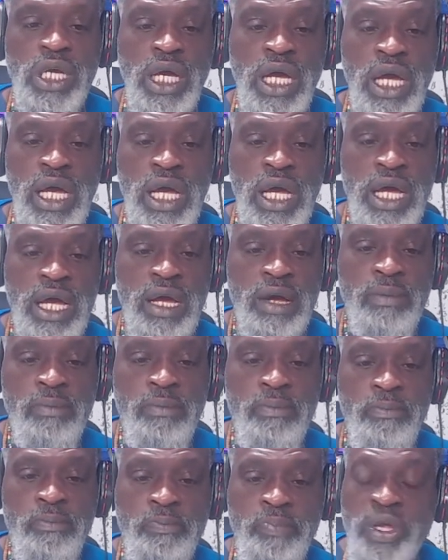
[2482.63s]
um
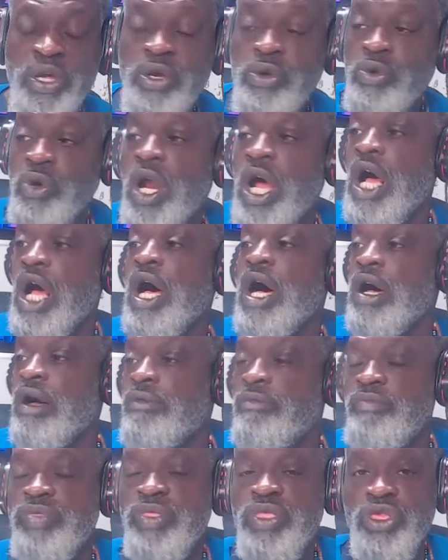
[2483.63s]
build up
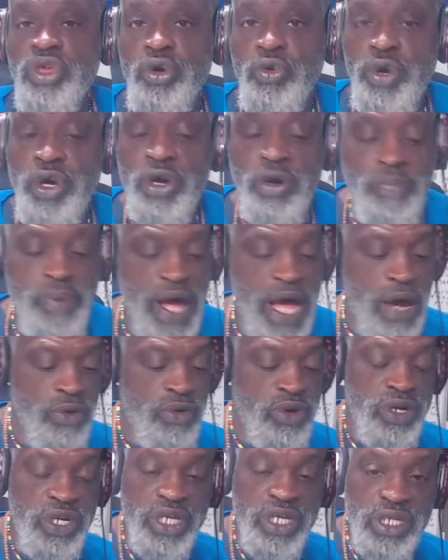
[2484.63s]
your
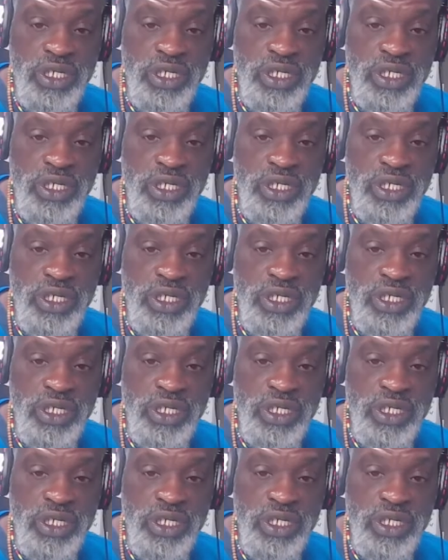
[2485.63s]
willpower.